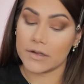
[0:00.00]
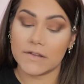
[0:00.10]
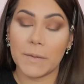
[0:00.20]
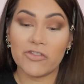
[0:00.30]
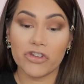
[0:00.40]

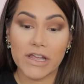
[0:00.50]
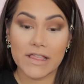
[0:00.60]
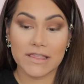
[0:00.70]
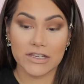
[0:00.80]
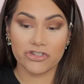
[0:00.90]
Especially
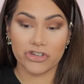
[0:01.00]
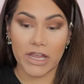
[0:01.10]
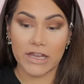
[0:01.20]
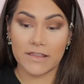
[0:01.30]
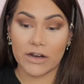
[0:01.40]
this
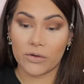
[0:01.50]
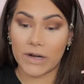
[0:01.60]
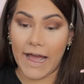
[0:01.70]
shade. They don't